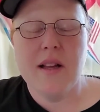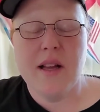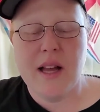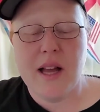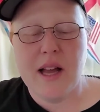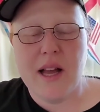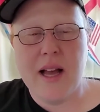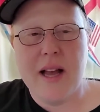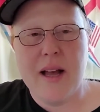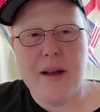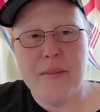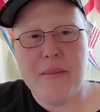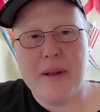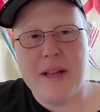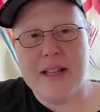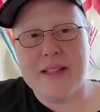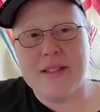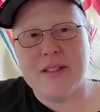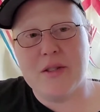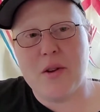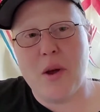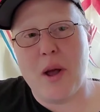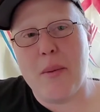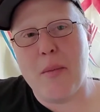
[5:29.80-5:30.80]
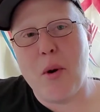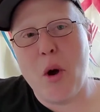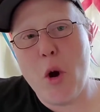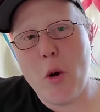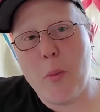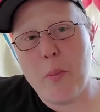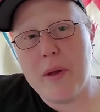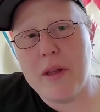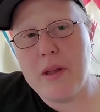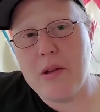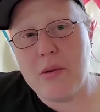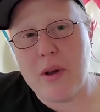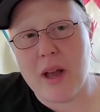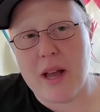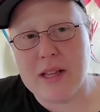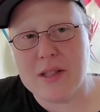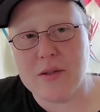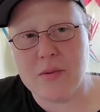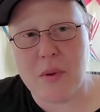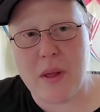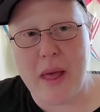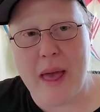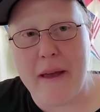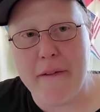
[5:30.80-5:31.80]
And so I'm hoping you
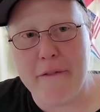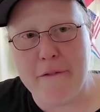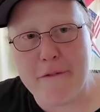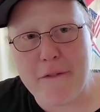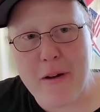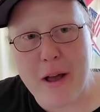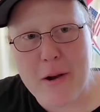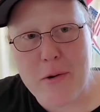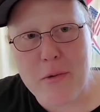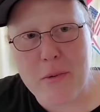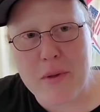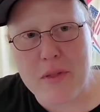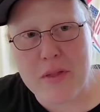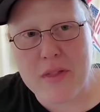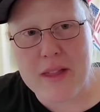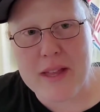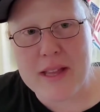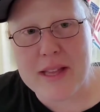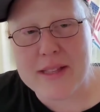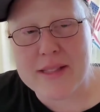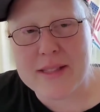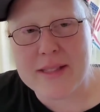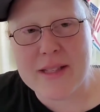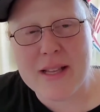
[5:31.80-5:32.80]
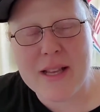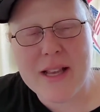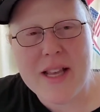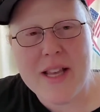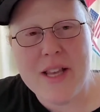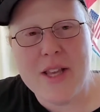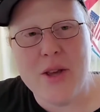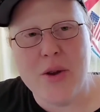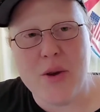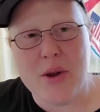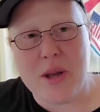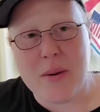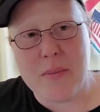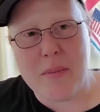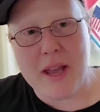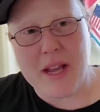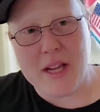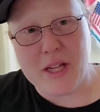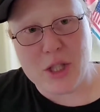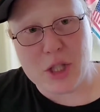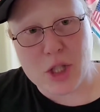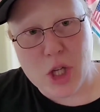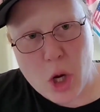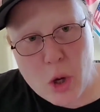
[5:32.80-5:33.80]
guys will have fun with this. You can
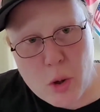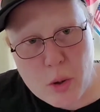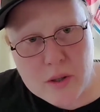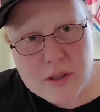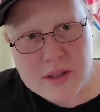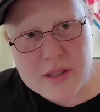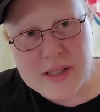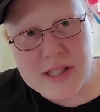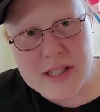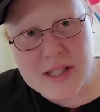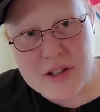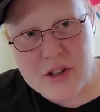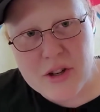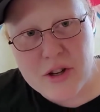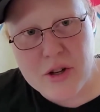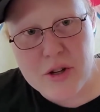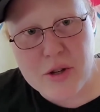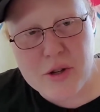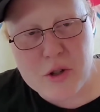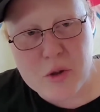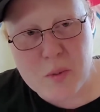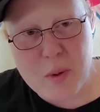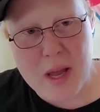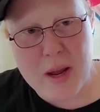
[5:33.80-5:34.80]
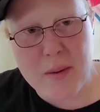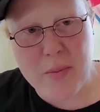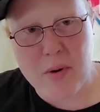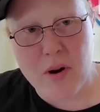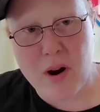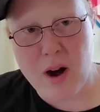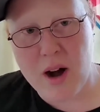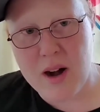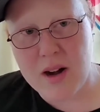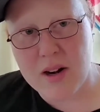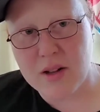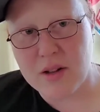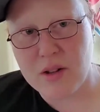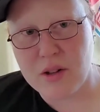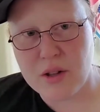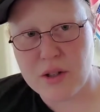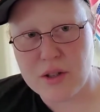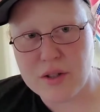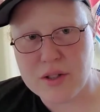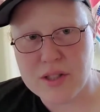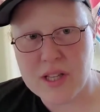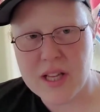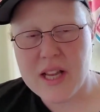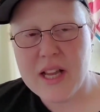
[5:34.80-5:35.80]
make jokes in your newspaper
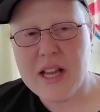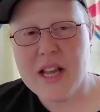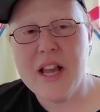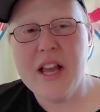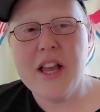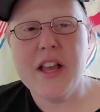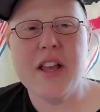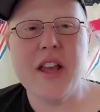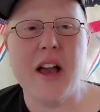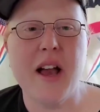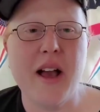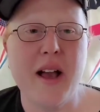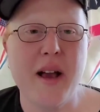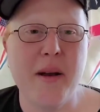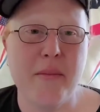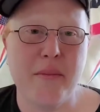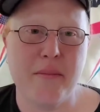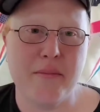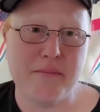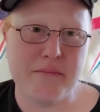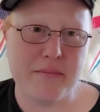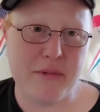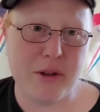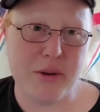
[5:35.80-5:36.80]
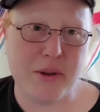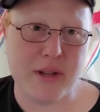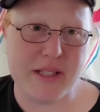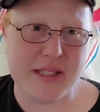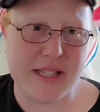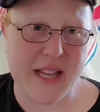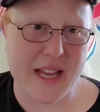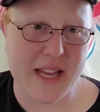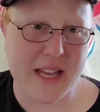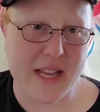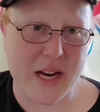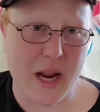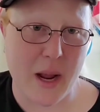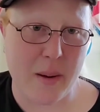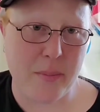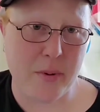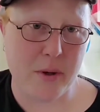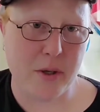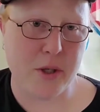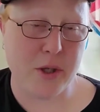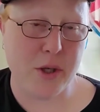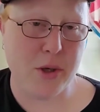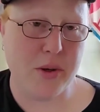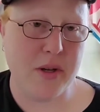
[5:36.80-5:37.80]
articles. You can take an
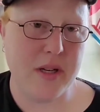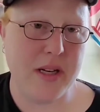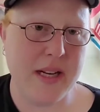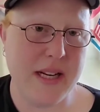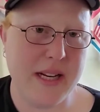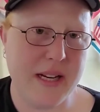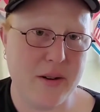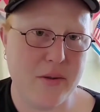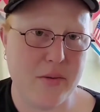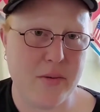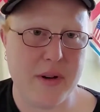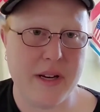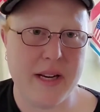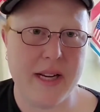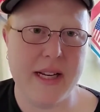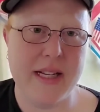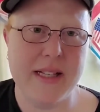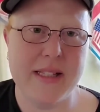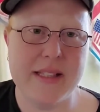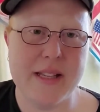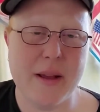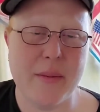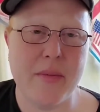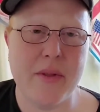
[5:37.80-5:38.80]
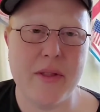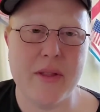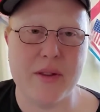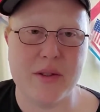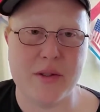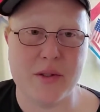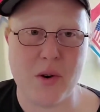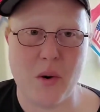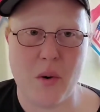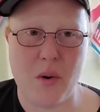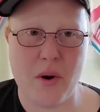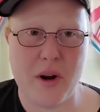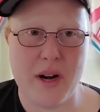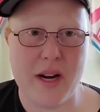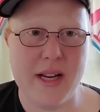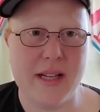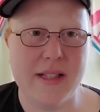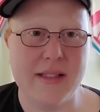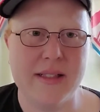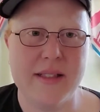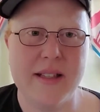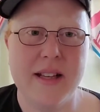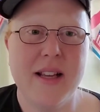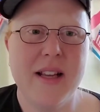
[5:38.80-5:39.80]
opportunity to read some of the
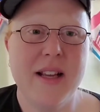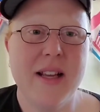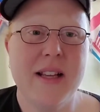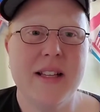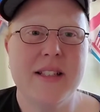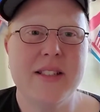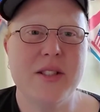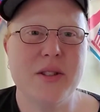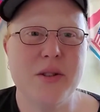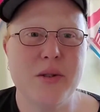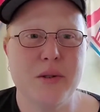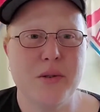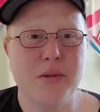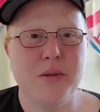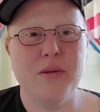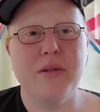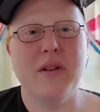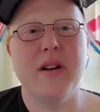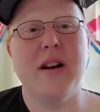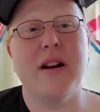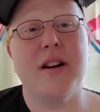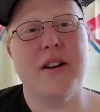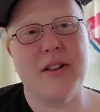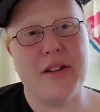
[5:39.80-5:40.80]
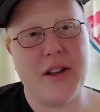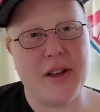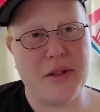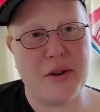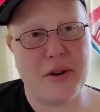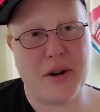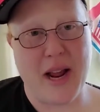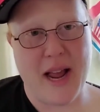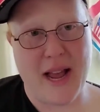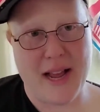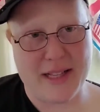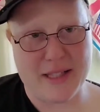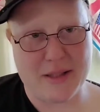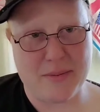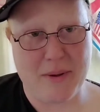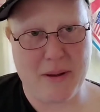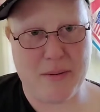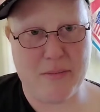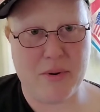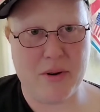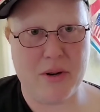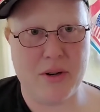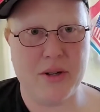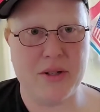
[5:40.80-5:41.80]
stories to our other cast
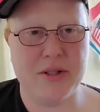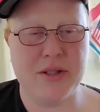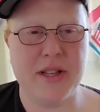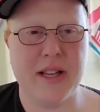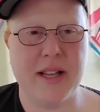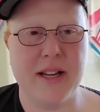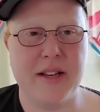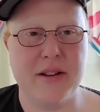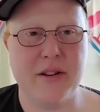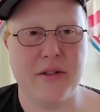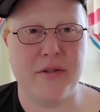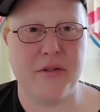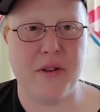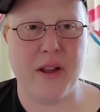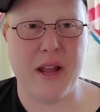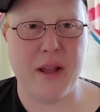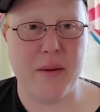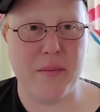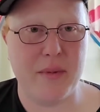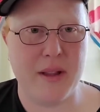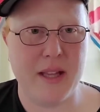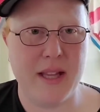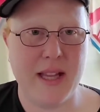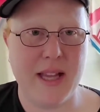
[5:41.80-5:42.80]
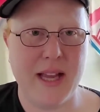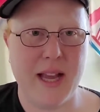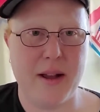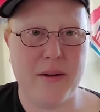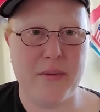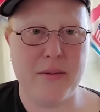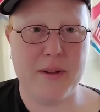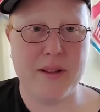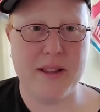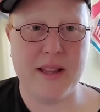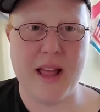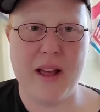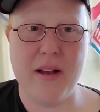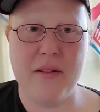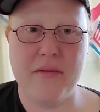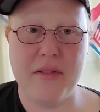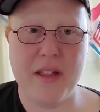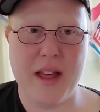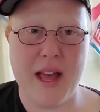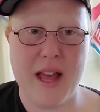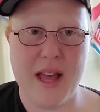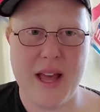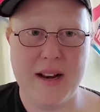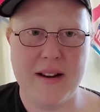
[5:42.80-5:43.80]
members and your family. I would love
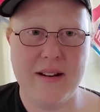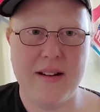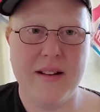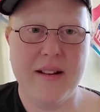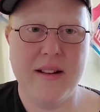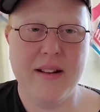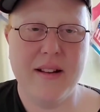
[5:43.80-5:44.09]
that.